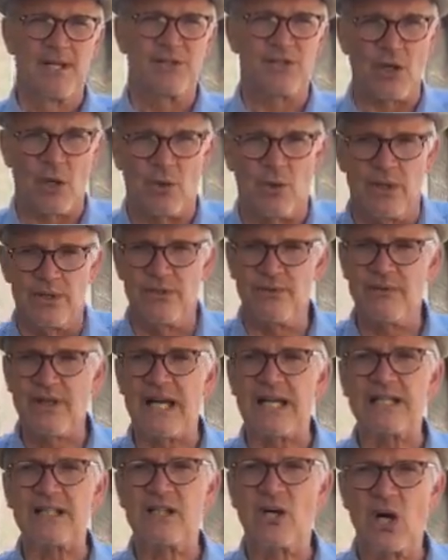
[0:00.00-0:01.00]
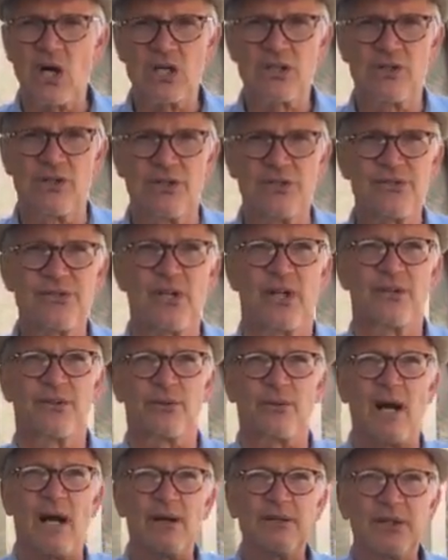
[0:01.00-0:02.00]
So you've got cardinals
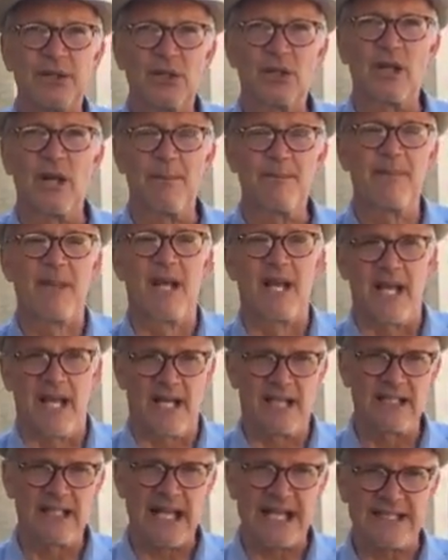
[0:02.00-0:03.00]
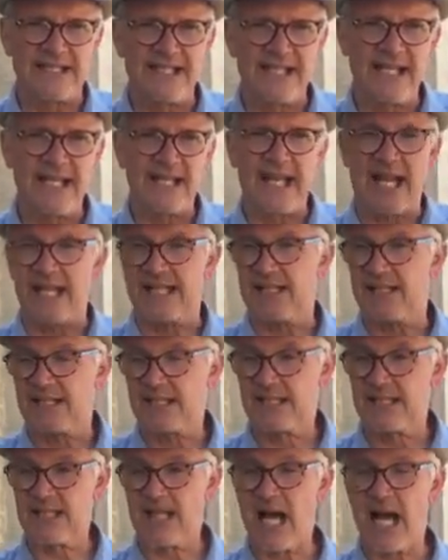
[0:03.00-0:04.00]
throughout Europe electing and
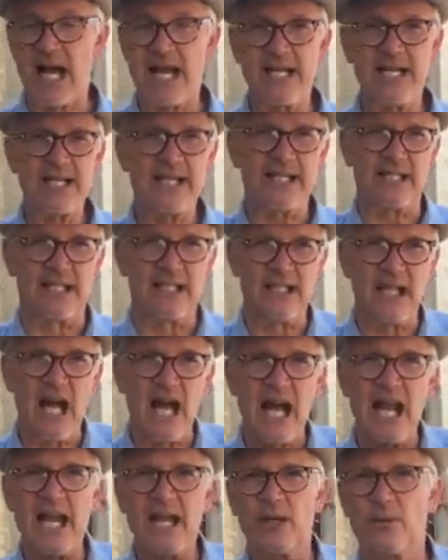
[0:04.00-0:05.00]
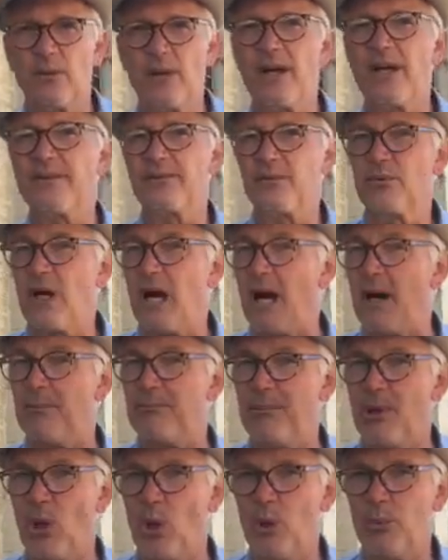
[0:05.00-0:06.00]
siding and allying with a
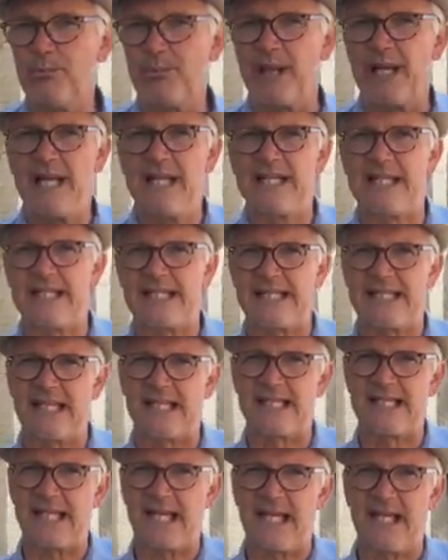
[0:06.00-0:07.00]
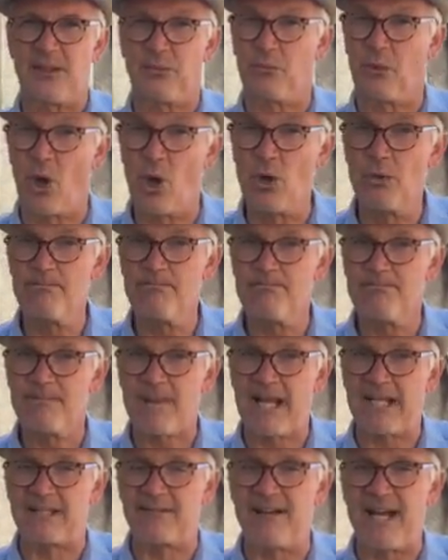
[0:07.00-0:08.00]
pope that sits in Rome
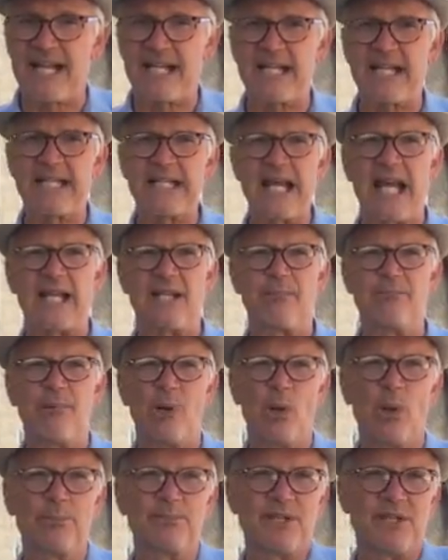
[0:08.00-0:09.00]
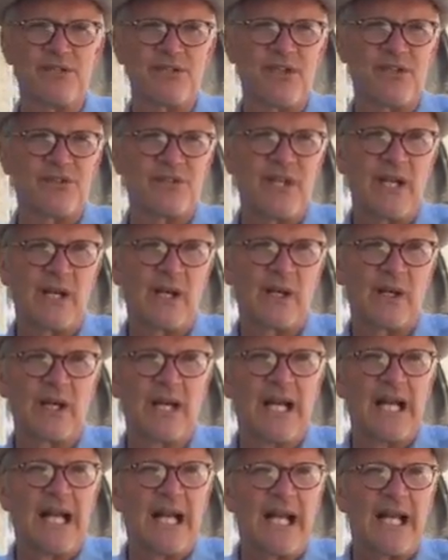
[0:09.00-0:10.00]
at the Vatican and a pope that sits here
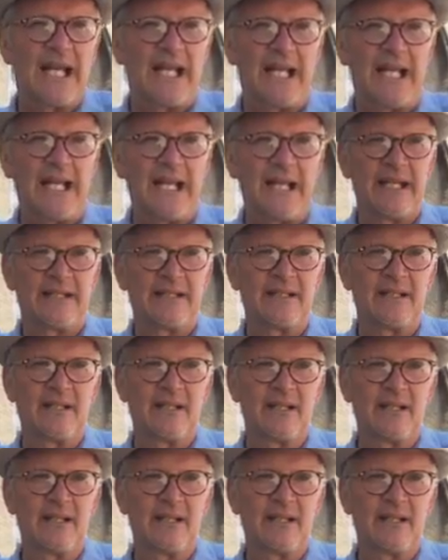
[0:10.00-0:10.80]
in